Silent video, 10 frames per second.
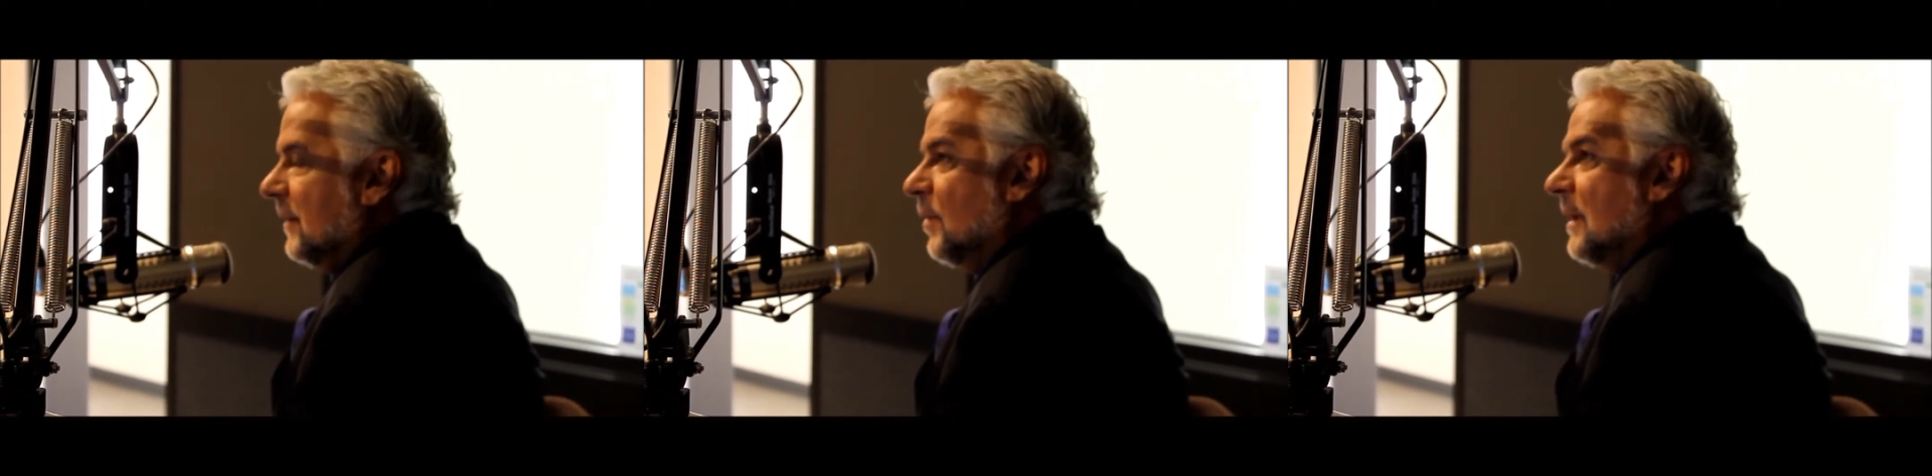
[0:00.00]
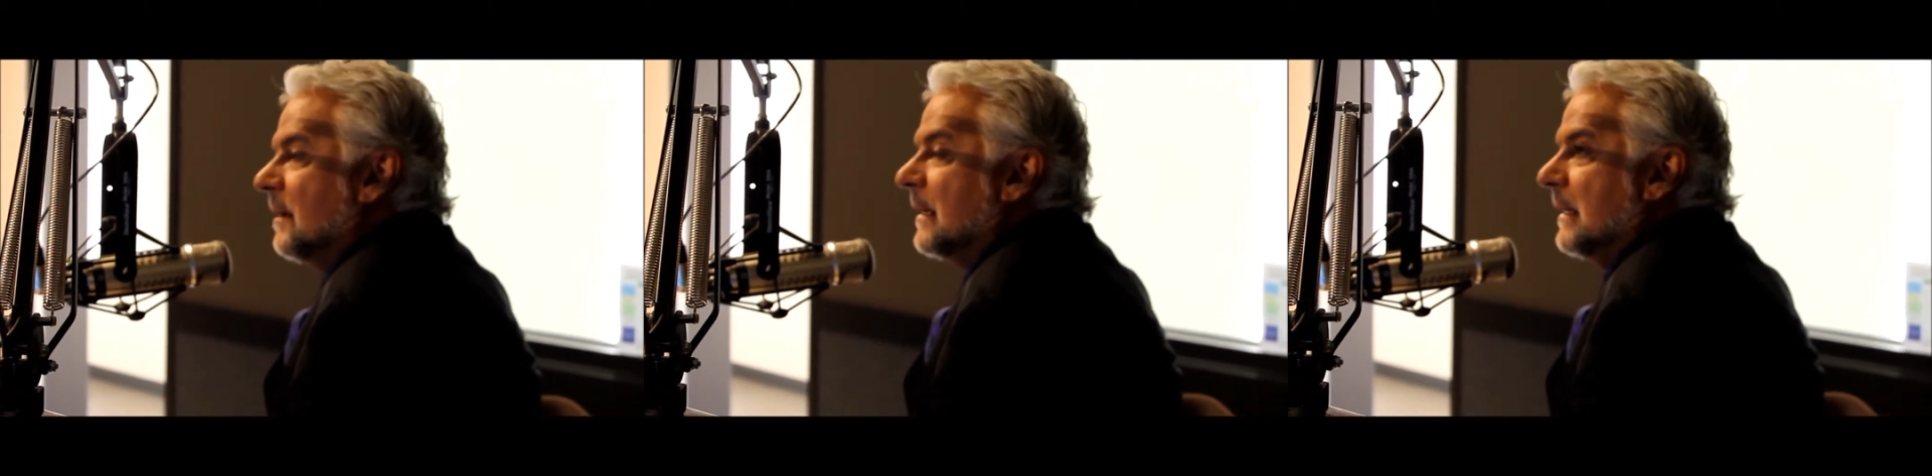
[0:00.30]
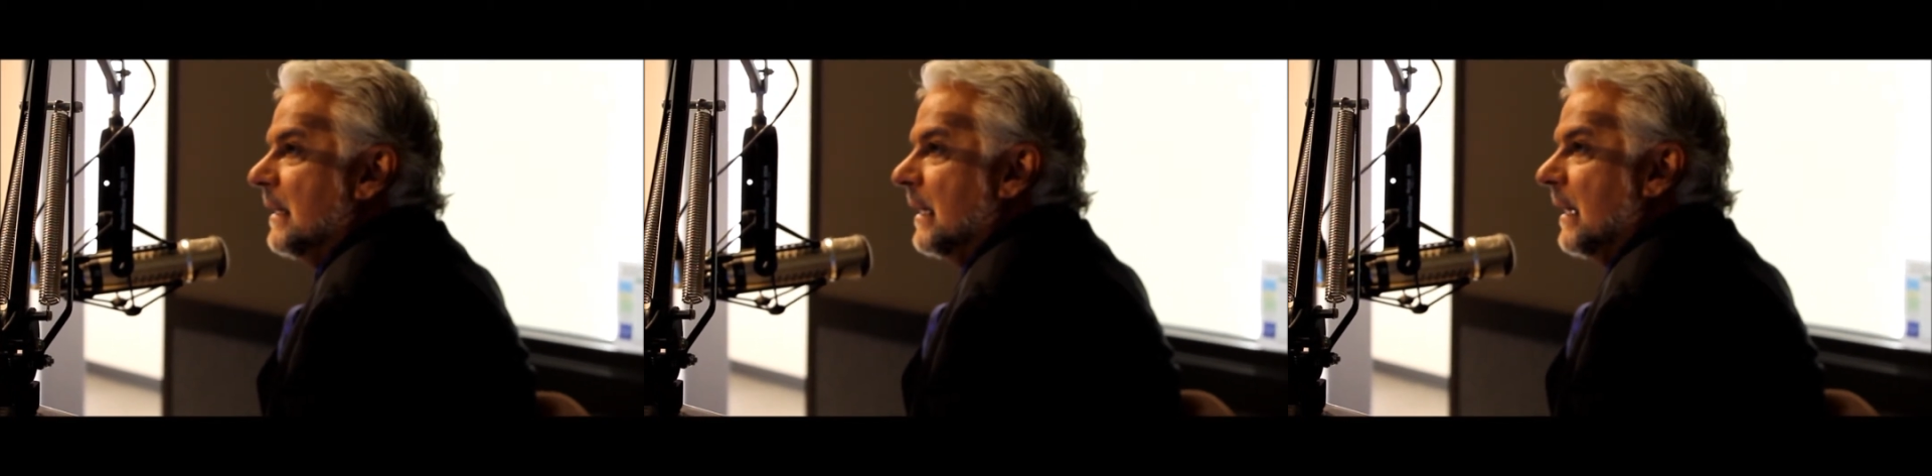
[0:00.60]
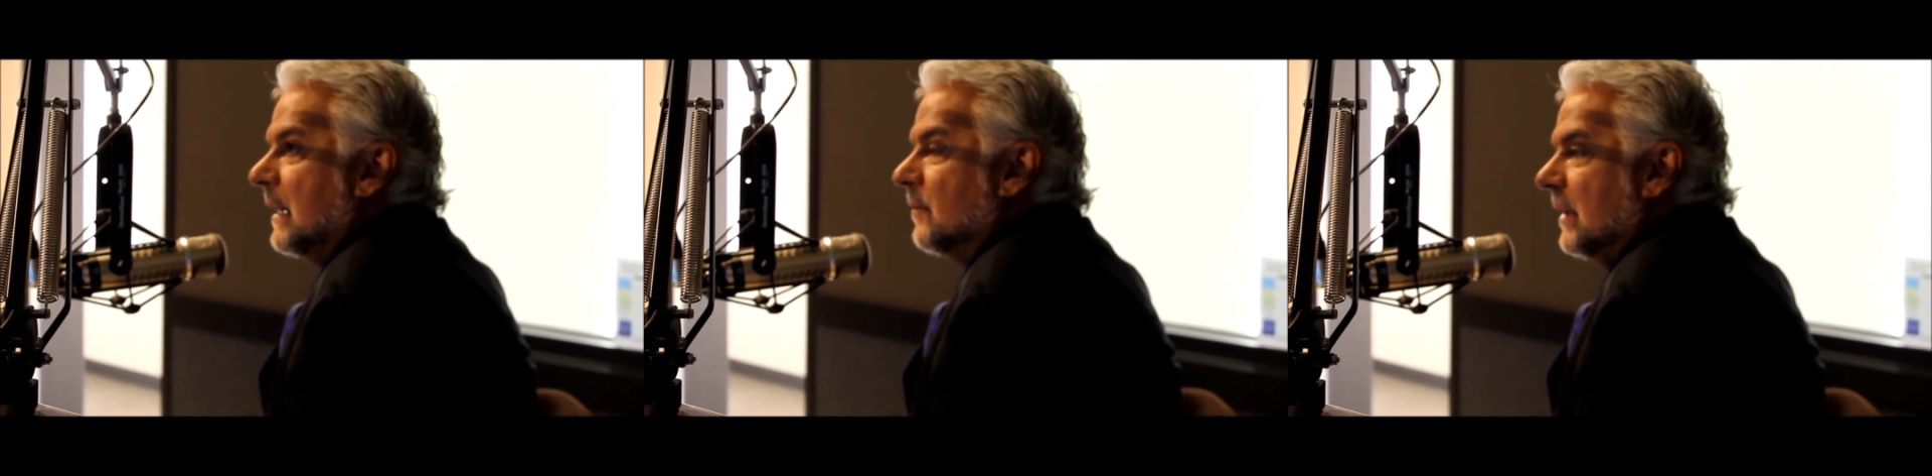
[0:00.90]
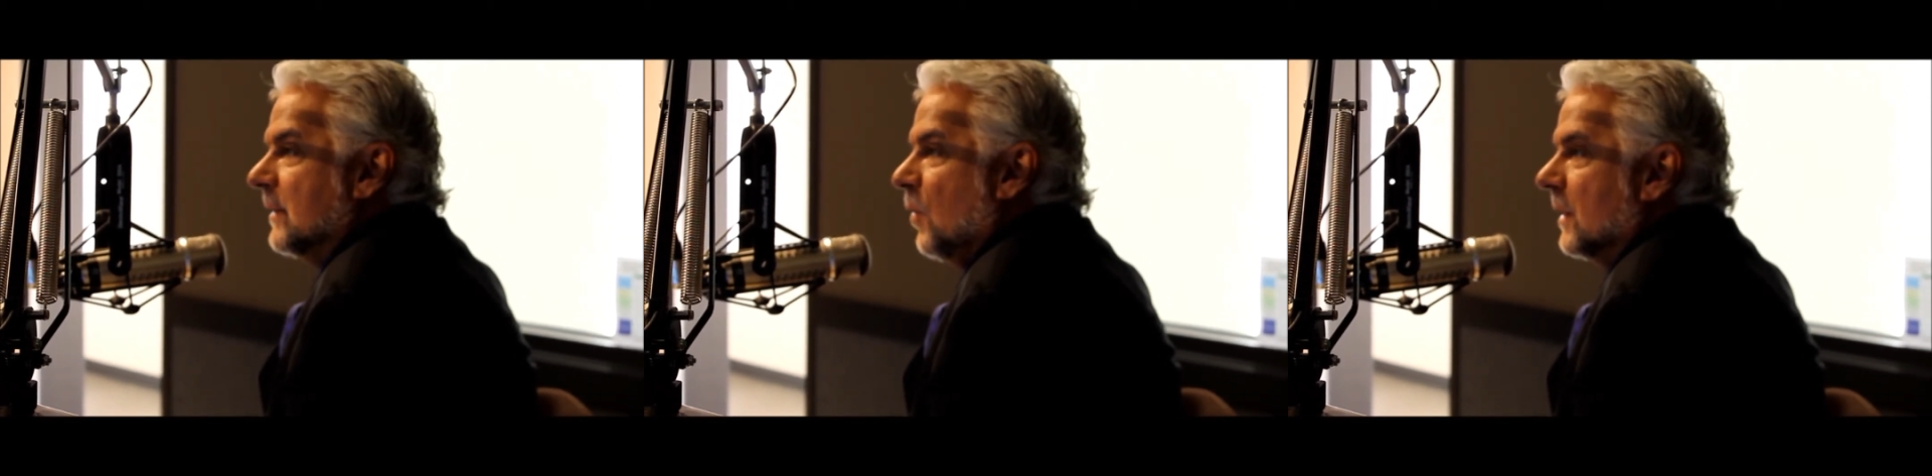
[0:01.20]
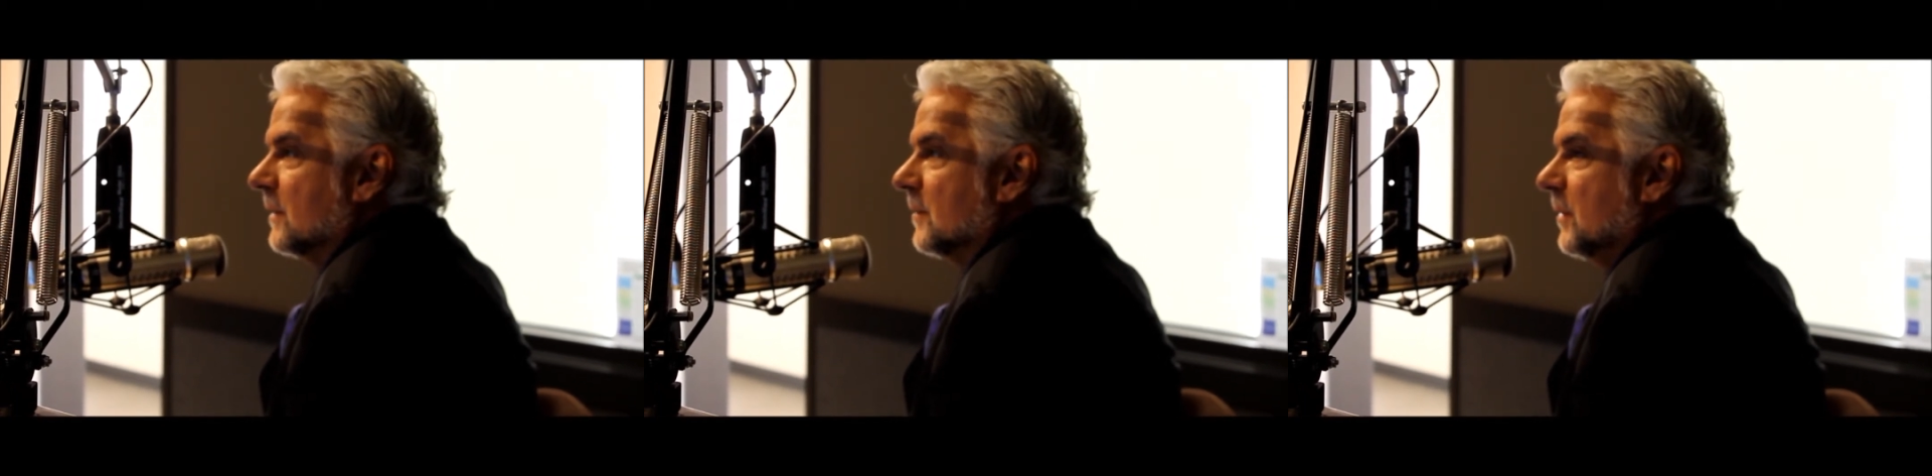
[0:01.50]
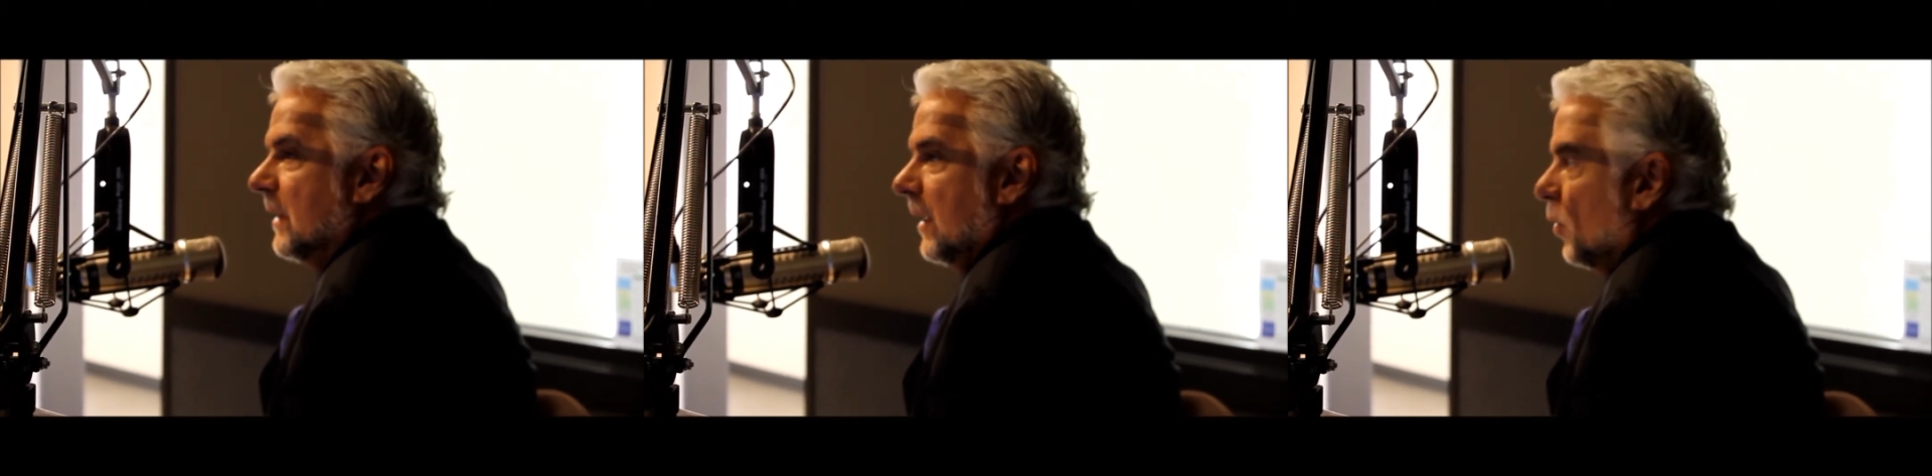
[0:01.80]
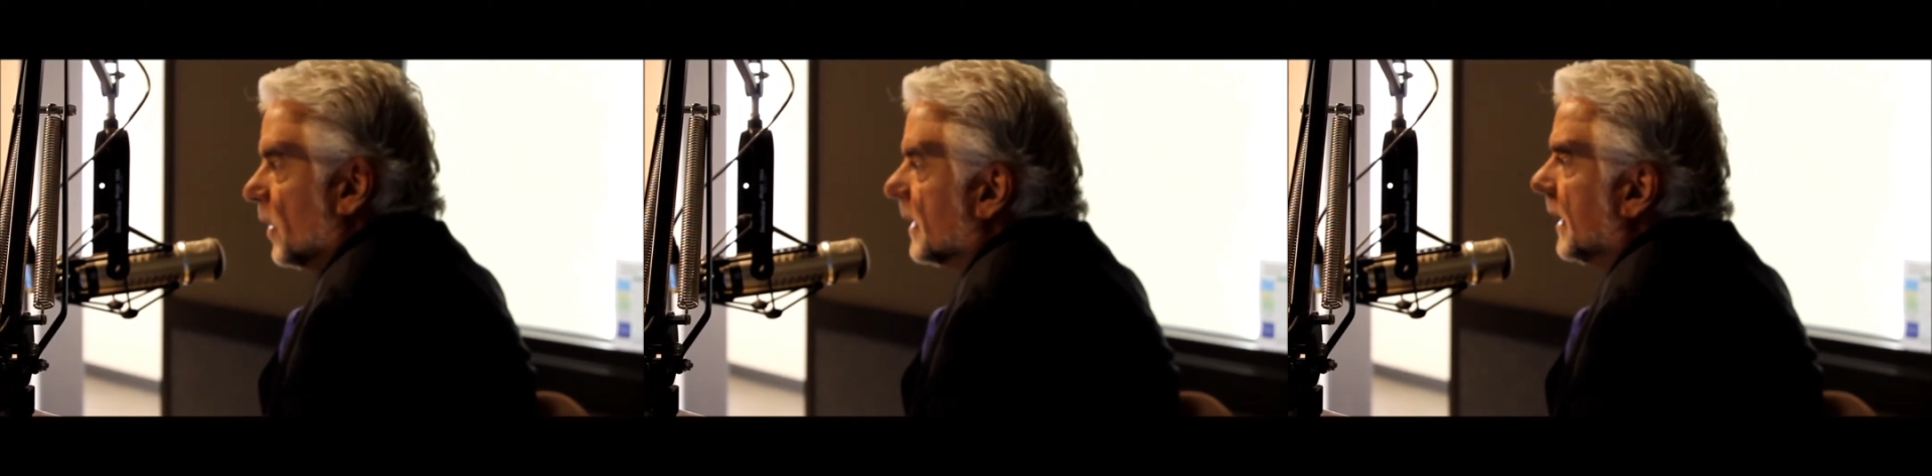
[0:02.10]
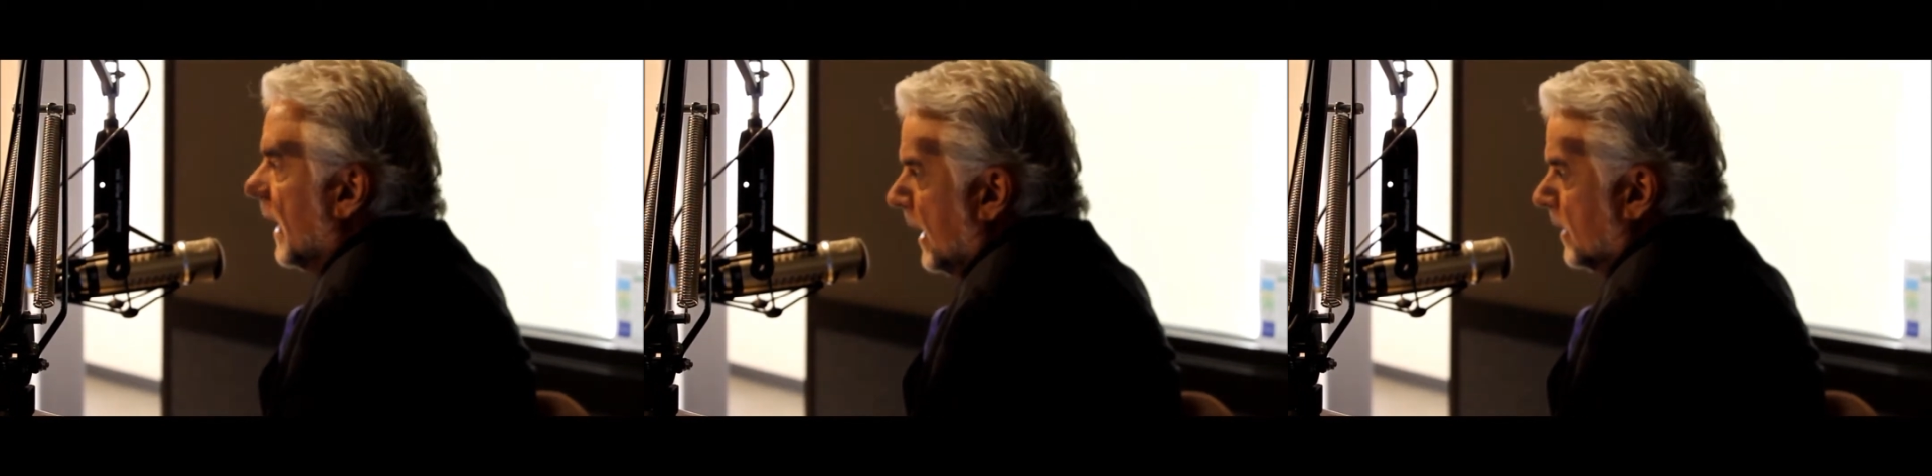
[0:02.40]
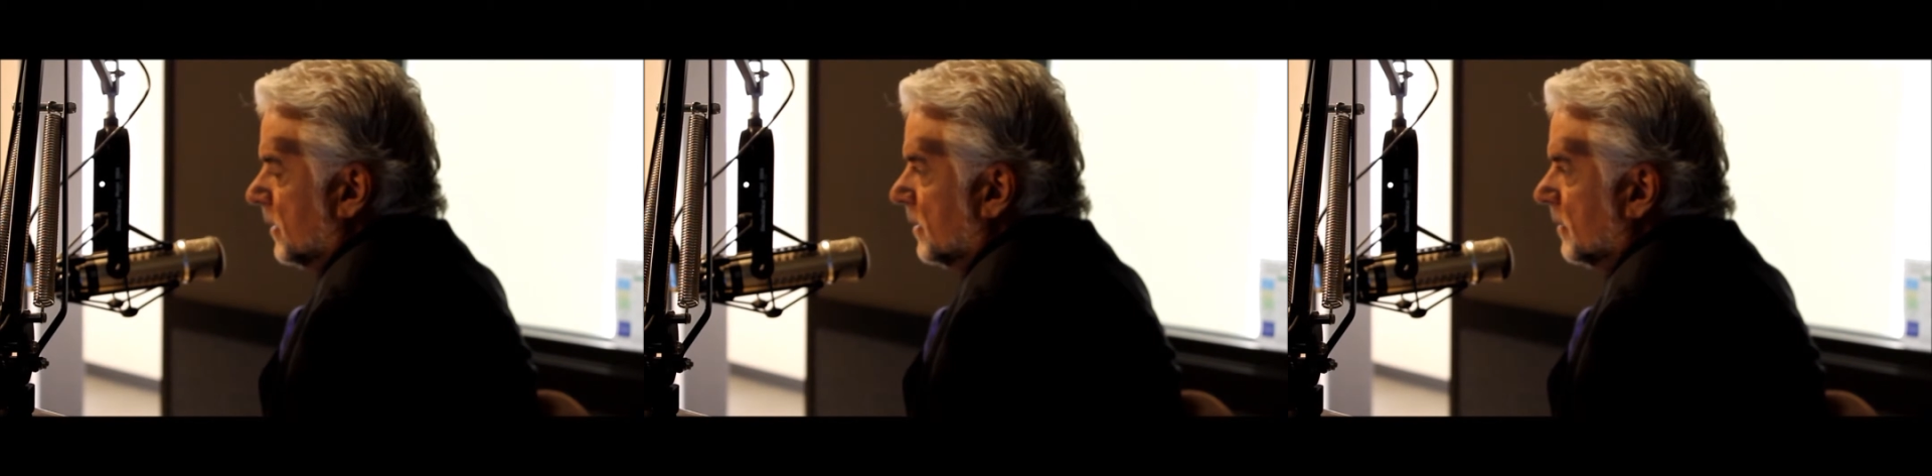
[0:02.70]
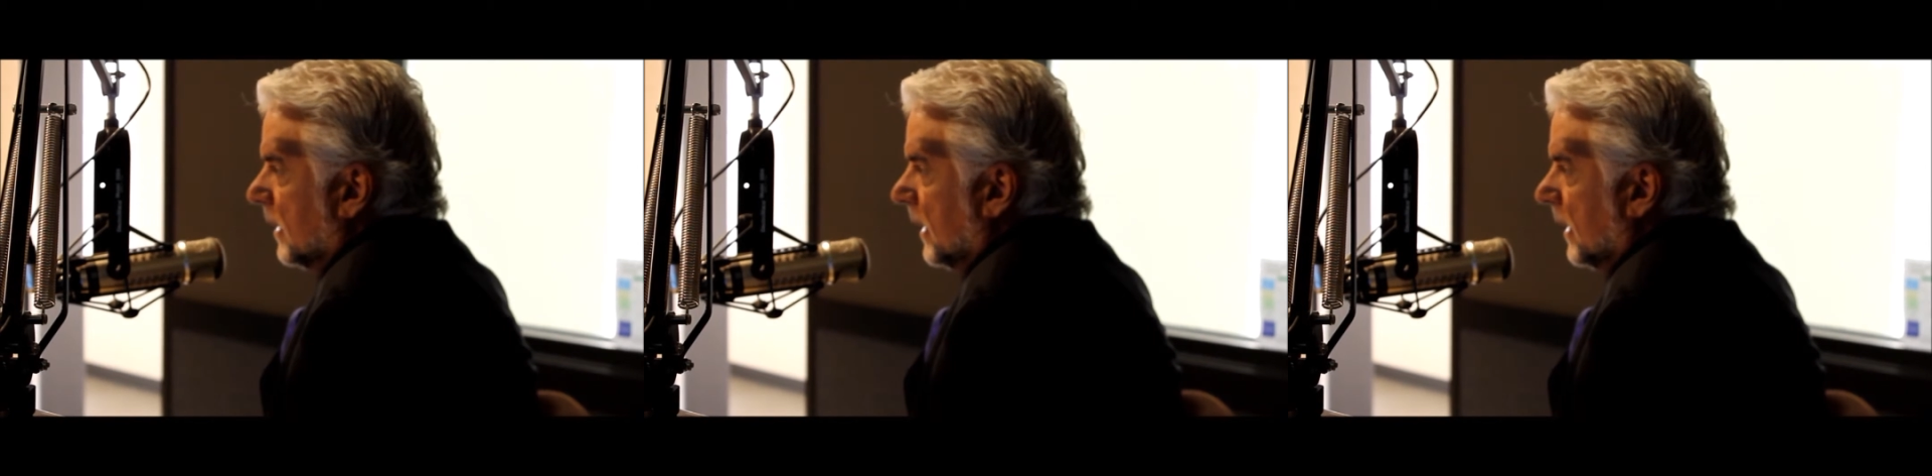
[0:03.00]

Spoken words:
Well, I really wanted to be a working actor,